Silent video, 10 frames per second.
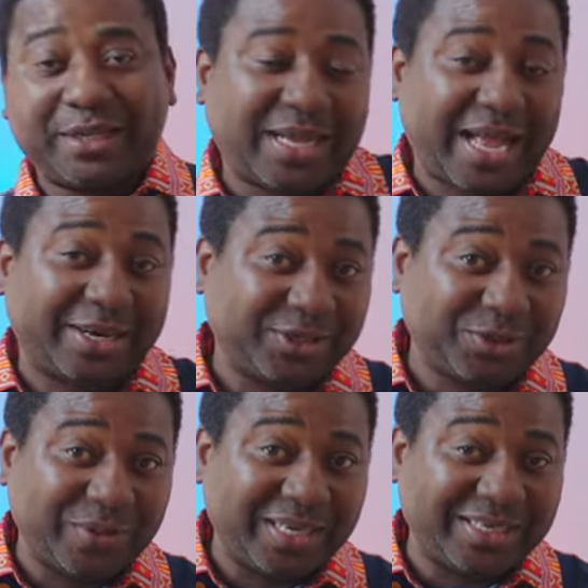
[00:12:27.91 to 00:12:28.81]
I don't know
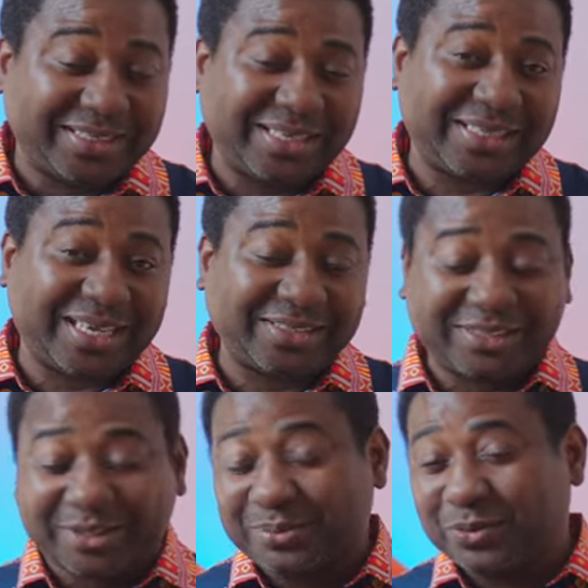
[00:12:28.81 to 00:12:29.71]
when the 10,000
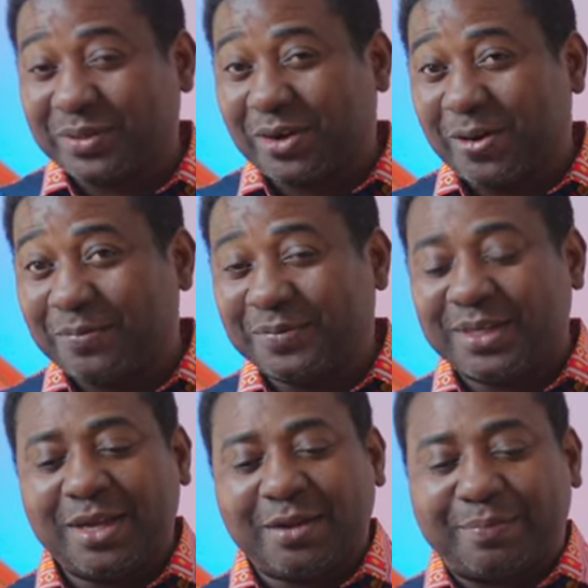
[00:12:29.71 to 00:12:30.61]
subs will come,
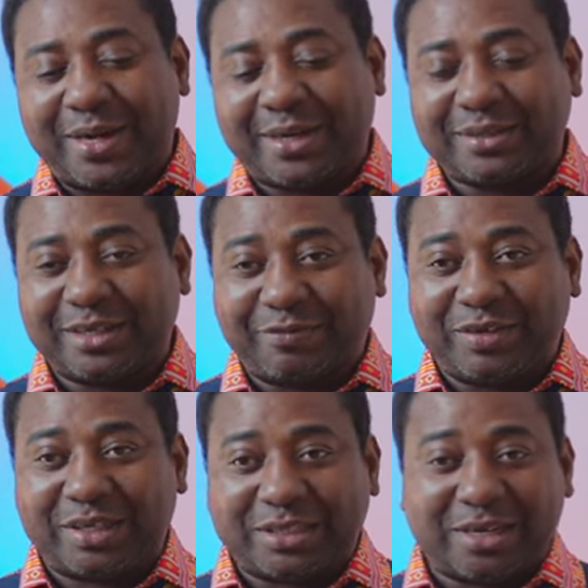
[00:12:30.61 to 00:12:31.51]
but if
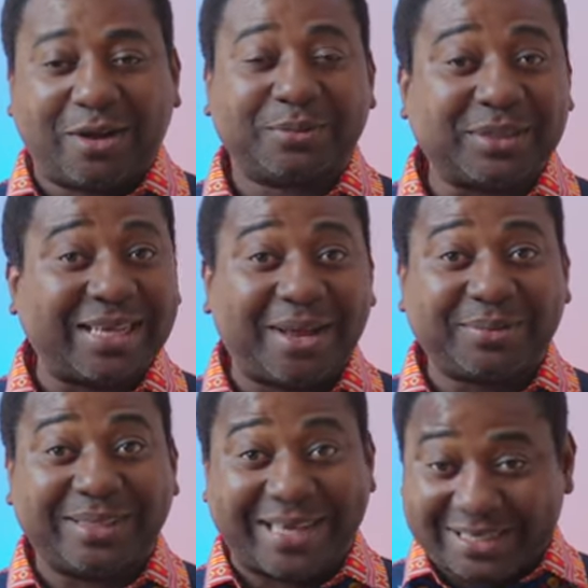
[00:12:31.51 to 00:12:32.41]
it comes
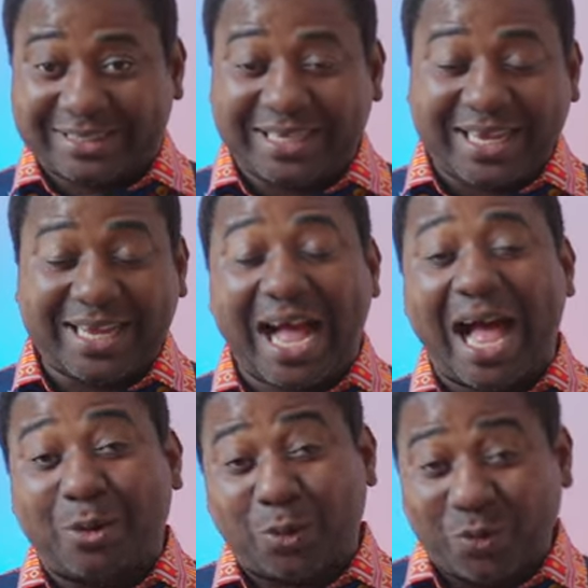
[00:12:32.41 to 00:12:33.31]
down next year,
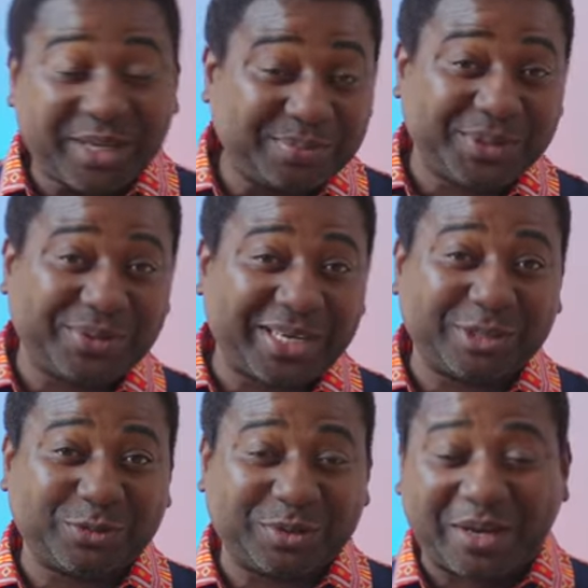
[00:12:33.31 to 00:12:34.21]
I will be ready
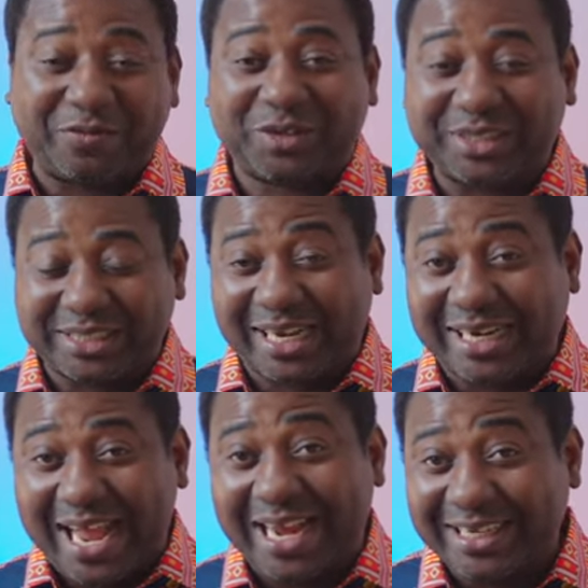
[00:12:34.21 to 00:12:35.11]
with my 49
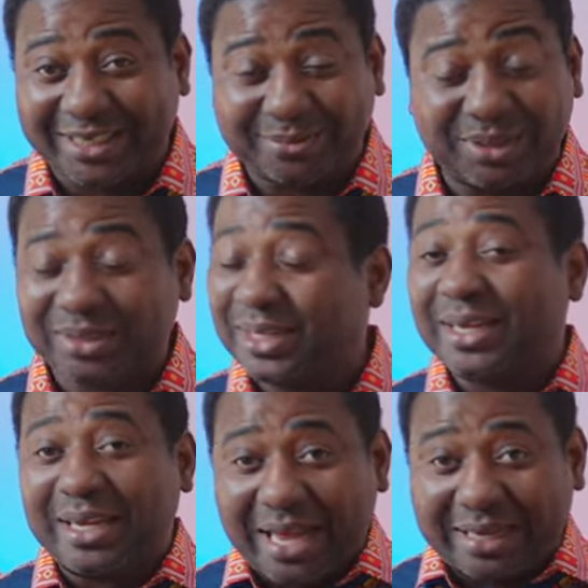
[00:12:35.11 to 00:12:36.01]
items,
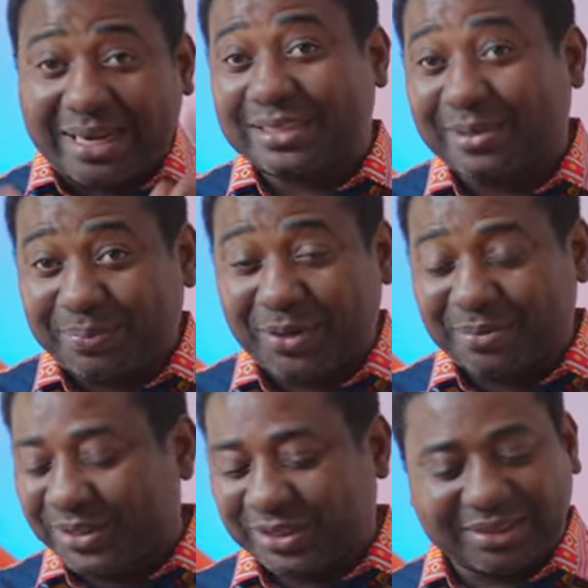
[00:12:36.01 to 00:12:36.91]
and that's a
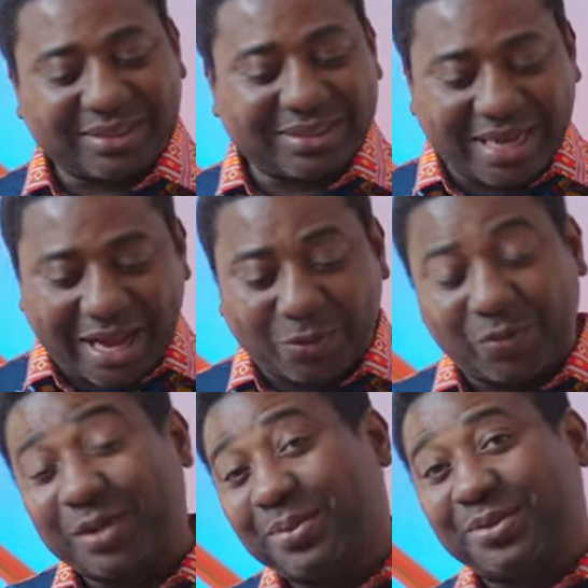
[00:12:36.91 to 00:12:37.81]
promise. I
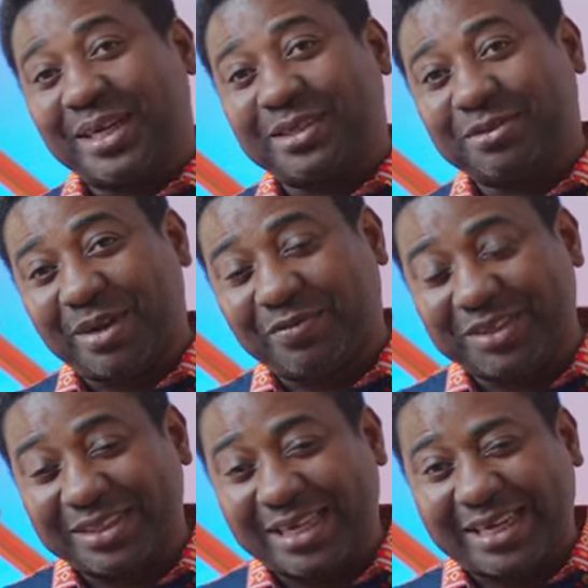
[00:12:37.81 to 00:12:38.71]
will be ready with my
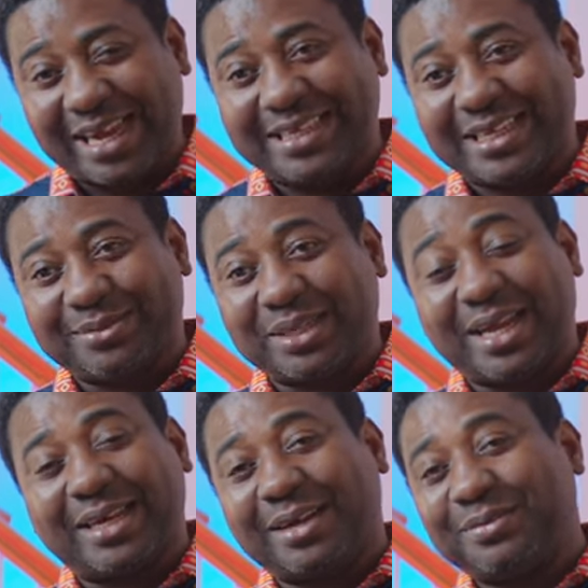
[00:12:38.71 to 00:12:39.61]
49 items,
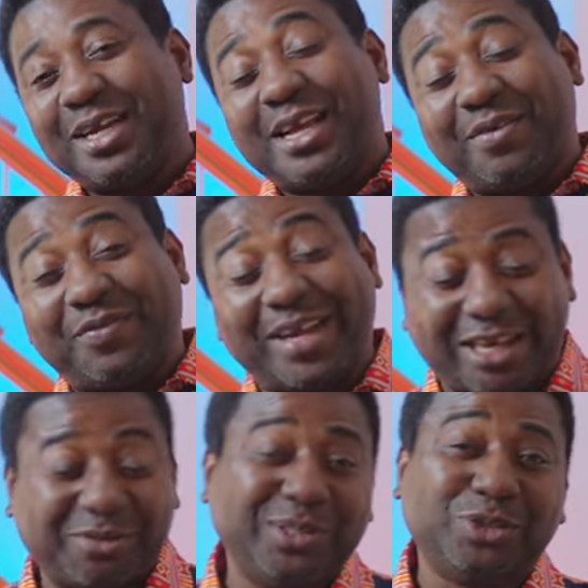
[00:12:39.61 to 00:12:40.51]
and
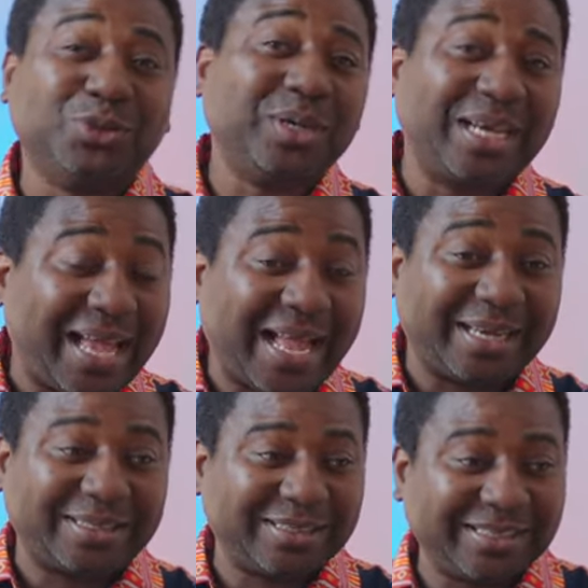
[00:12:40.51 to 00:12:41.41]
I'll be too
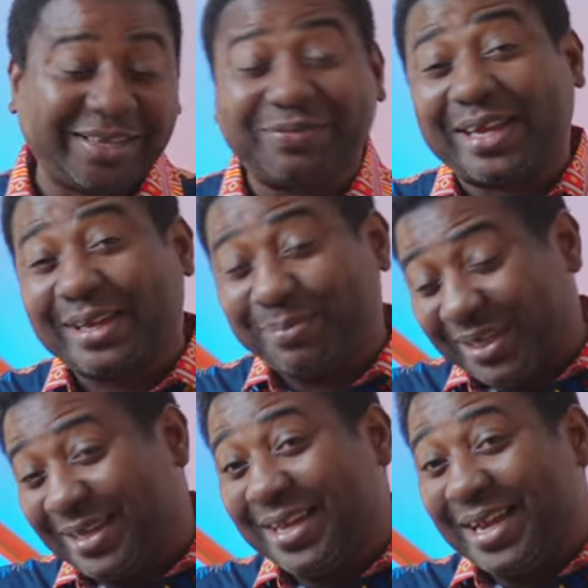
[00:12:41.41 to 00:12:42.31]
glad if I can be
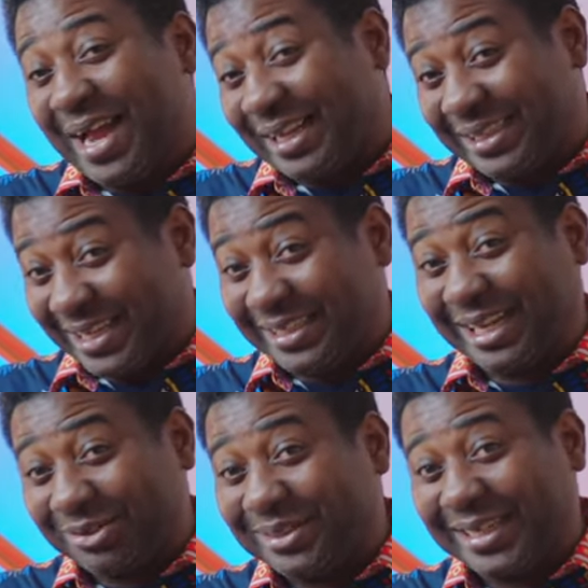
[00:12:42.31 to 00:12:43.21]
at
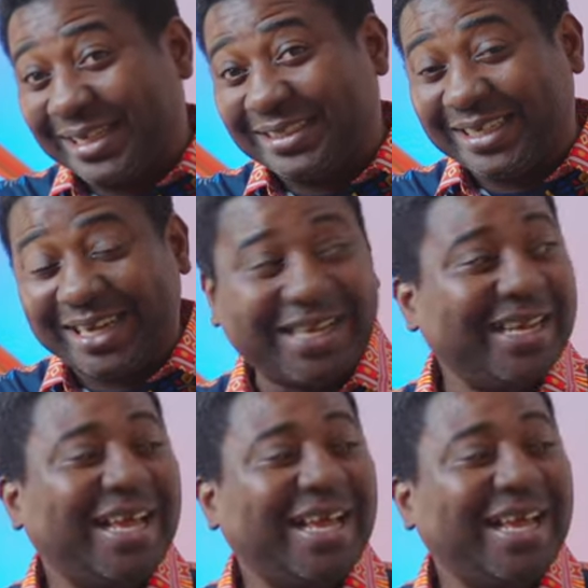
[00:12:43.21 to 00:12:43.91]
10,000 next year.